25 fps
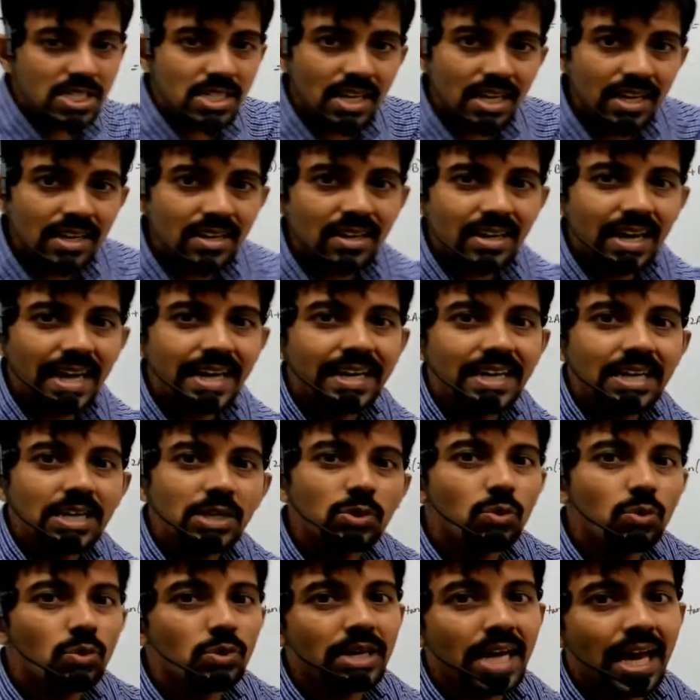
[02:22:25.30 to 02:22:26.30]
and writing
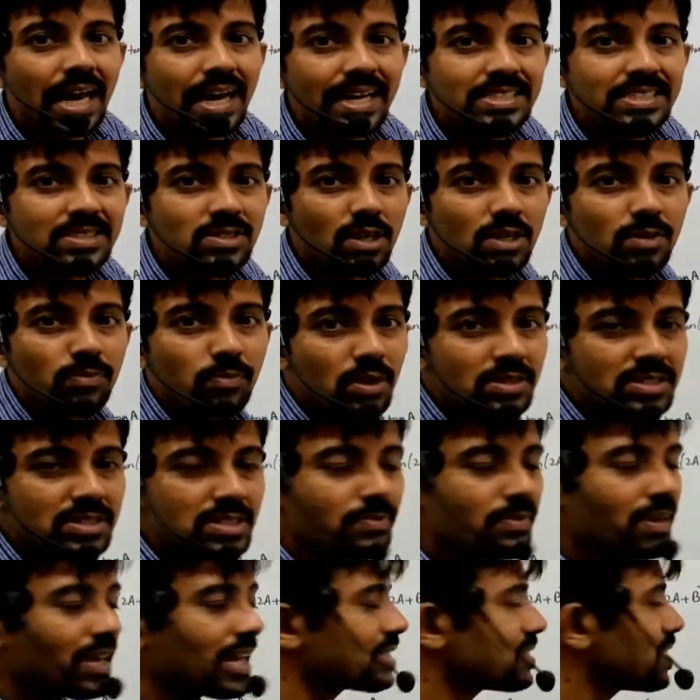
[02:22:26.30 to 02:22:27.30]
2 tan. It's not
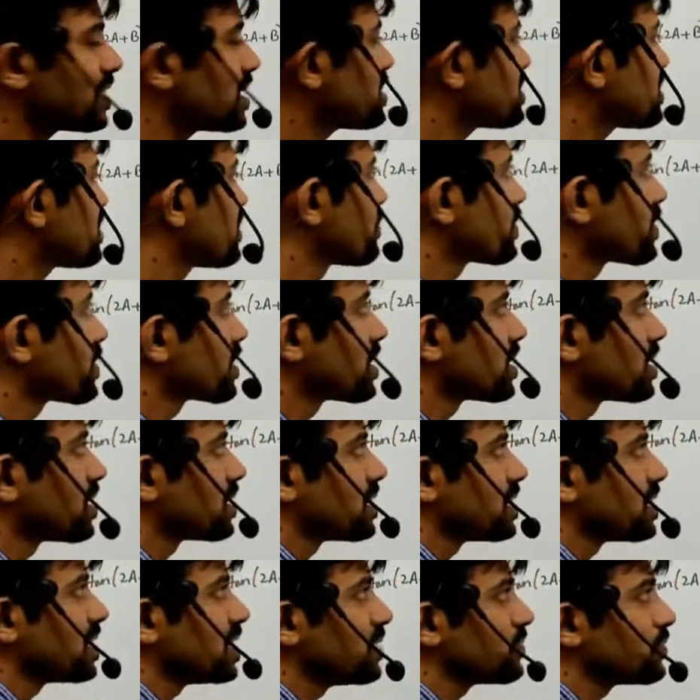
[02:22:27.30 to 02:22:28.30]
possible like that.
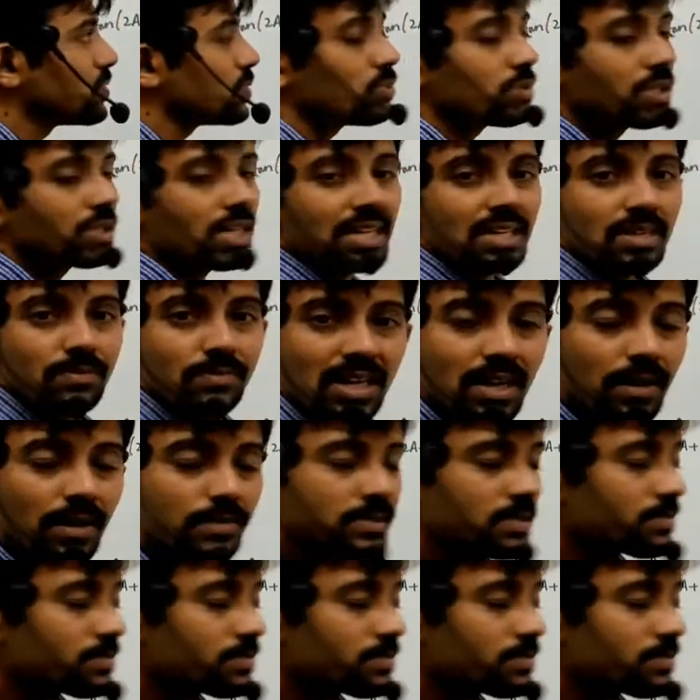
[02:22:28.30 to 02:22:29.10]
If you do that, it becomes a